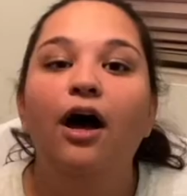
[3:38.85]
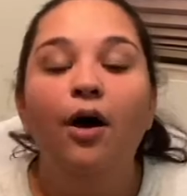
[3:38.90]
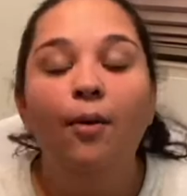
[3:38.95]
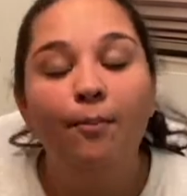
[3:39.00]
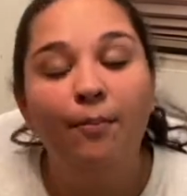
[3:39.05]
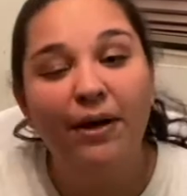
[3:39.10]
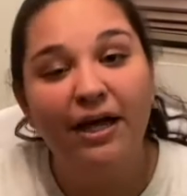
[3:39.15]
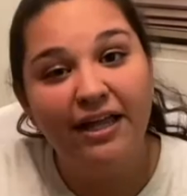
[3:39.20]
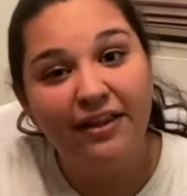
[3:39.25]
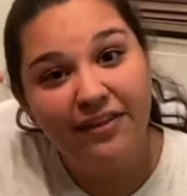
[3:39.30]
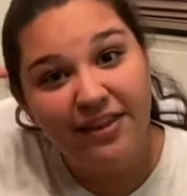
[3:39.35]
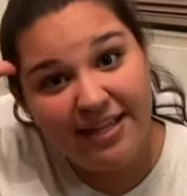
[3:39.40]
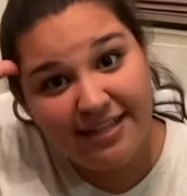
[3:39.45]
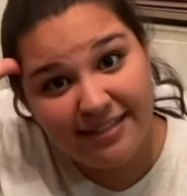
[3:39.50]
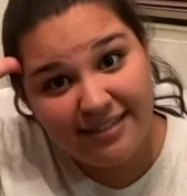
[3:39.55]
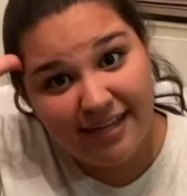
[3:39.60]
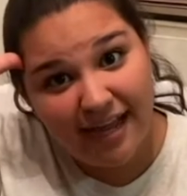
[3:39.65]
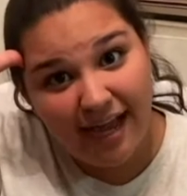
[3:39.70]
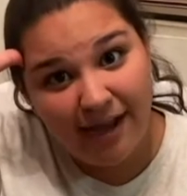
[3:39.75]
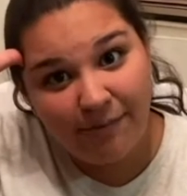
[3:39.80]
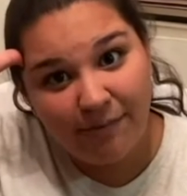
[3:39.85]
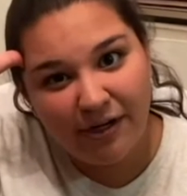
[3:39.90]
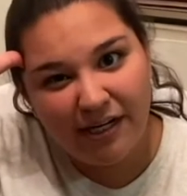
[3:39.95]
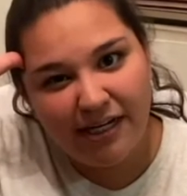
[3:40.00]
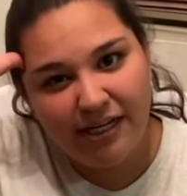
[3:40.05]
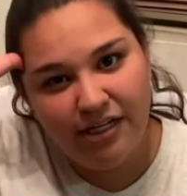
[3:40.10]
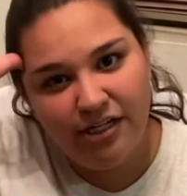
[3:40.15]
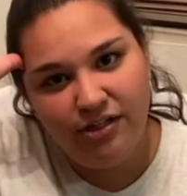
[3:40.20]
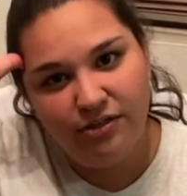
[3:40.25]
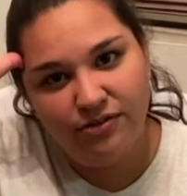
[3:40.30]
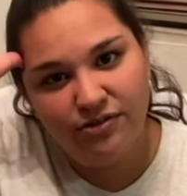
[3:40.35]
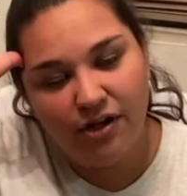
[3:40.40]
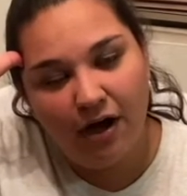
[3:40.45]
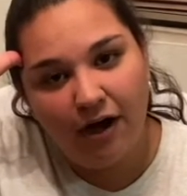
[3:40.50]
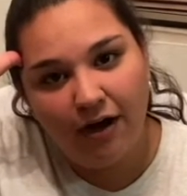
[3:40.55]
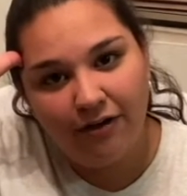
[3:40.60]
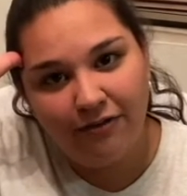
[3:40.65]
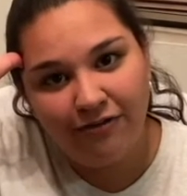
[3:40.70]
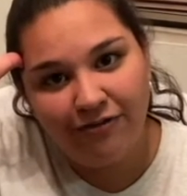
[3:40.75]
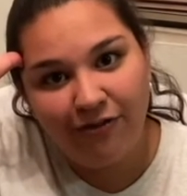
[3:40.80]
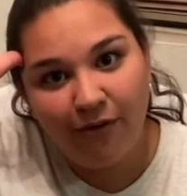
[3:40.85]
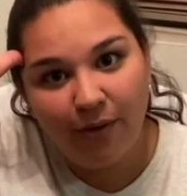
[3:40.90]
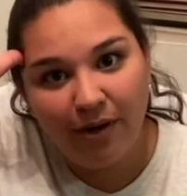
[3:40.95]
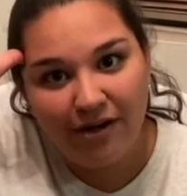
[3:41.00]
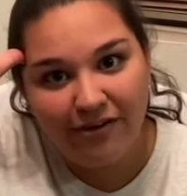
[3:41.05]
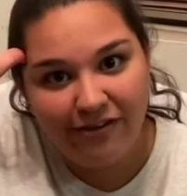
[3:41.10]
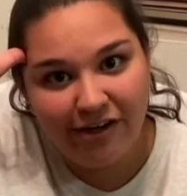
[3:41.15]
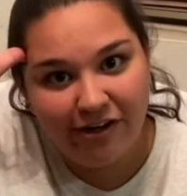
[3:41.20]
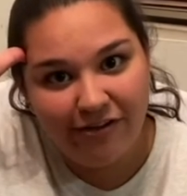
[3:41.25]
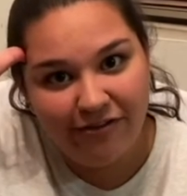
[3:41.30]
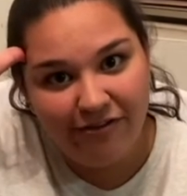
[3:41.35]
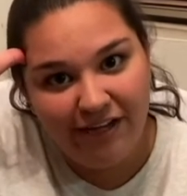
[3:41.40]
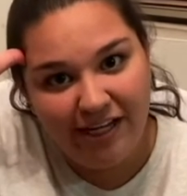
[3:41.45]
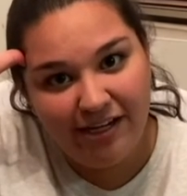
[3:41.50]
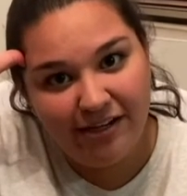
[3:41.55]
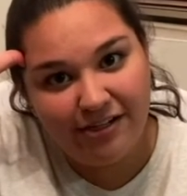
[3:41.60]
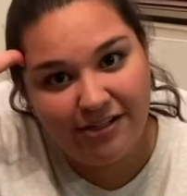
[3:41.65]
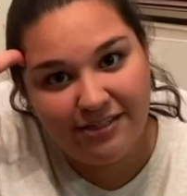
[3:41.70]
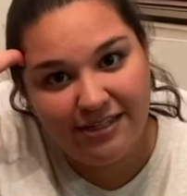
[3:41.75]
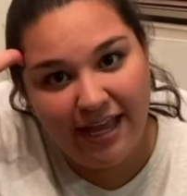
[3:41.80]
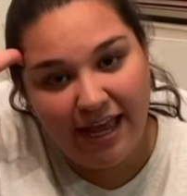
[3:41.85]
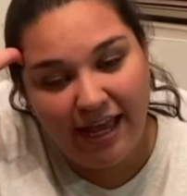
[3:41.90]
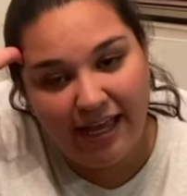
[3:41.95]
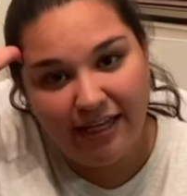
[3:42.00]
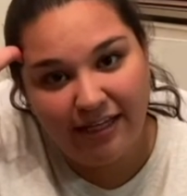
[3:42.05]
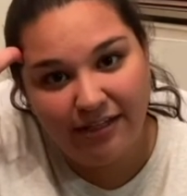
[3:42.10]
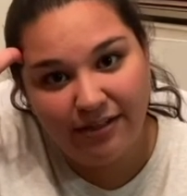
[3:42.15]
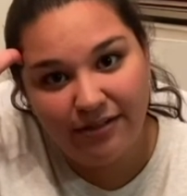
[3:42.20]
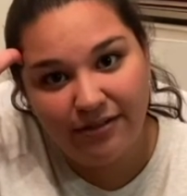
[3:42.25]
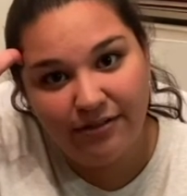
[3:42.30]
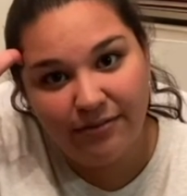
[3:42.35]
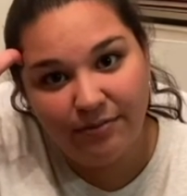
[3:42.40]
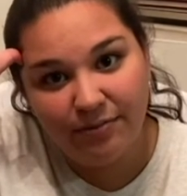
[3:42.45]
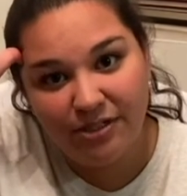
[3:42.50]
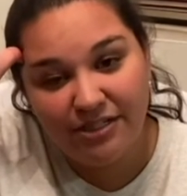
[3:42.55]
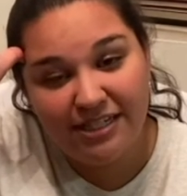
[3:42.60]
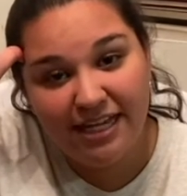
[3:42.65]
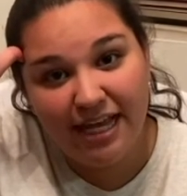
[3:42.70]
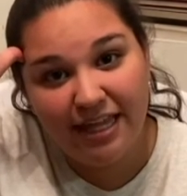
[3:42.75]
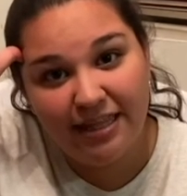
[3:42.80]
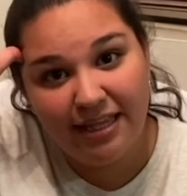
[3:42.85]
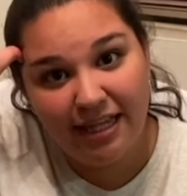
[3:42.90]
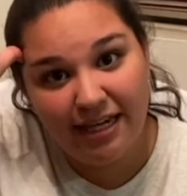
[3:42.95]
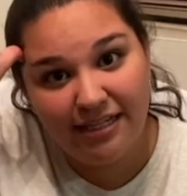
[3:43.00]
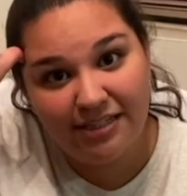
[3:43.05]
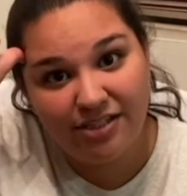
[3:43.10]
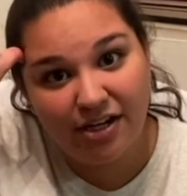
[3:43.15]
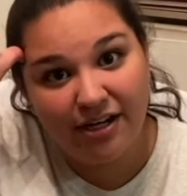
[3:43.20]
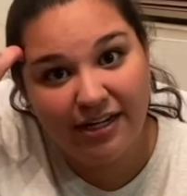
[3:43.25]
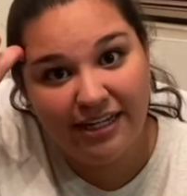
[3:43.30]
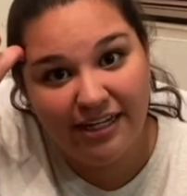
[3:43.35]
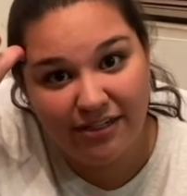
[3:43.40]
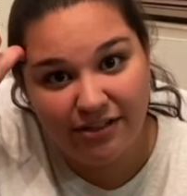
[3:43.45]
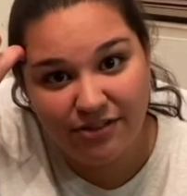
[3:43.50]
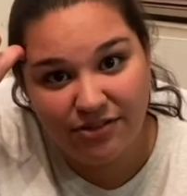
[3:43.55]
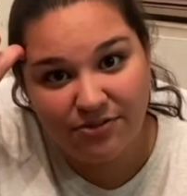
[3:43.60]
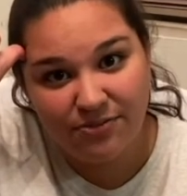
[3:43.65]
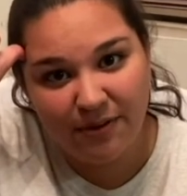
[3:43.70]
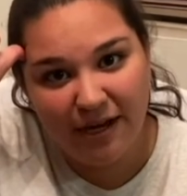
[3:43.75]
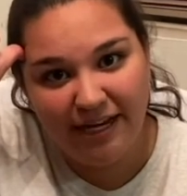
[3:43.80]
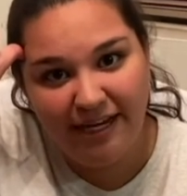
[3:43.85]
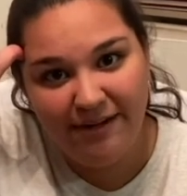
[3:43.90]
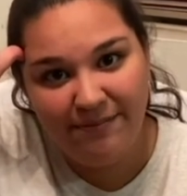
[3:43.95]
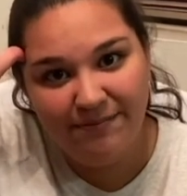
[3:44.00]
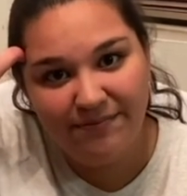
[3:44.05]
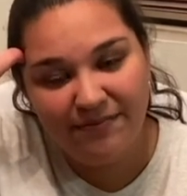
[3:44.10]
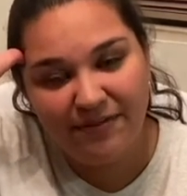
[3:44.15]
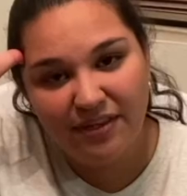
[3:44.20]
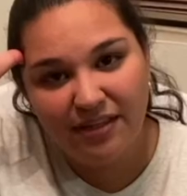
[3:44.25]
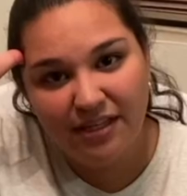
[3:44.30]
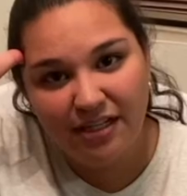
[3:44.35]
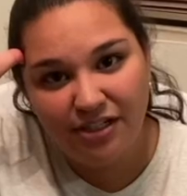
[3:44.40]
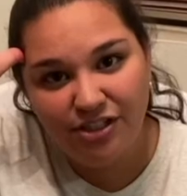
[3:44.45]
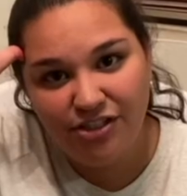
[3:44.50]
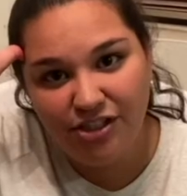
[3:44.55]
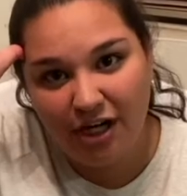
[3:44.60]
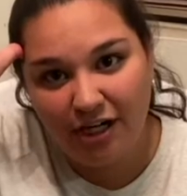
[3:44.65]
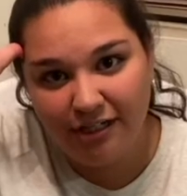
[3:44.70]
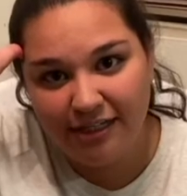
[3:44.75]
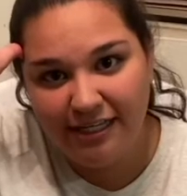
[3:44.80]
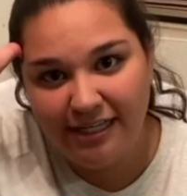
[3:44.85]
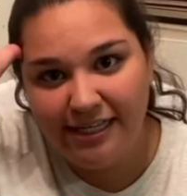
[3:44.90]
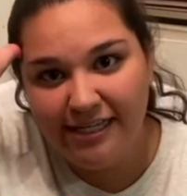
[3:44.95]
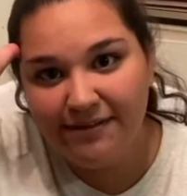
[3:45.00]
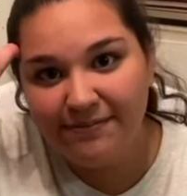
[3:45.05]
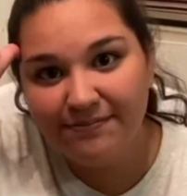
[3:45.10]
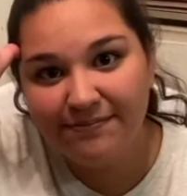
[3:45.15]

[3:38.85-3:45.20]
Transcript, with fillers: but this time we're gonna use all four of our fingers and pretend that it's our ears. Ready? Donkey,